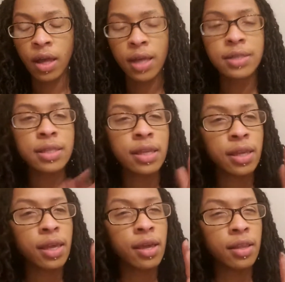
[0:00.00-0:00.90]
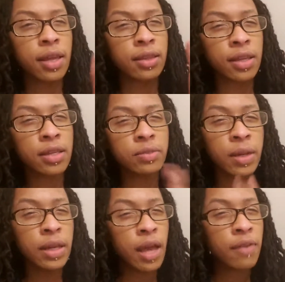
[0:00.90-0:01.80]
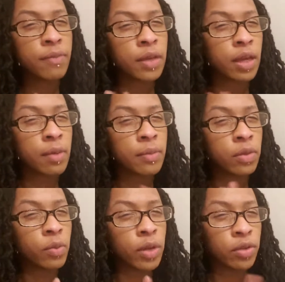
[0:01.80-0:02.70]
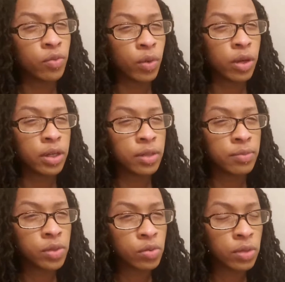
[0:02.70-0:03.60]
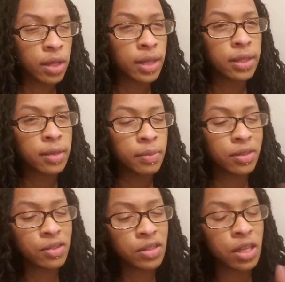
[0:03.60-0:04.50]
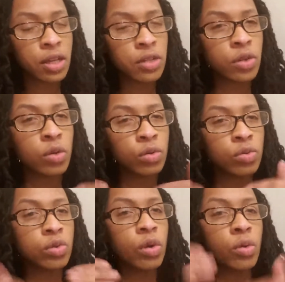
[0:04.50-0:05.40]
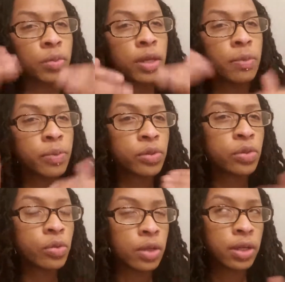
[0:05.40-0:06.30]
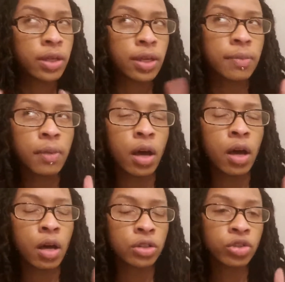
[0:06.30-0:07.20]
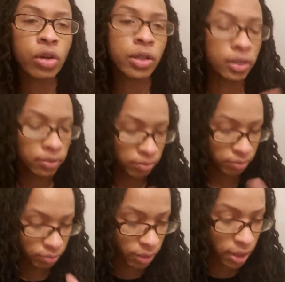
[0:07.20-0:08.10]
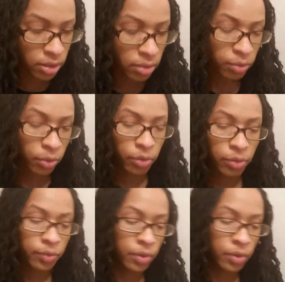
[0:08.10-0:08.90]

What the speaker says: yeah, like things may not have been coming the way you wanted them to lately, but they're saying don't lose hope. Keep pursuing it. Keep trucking. That's the word.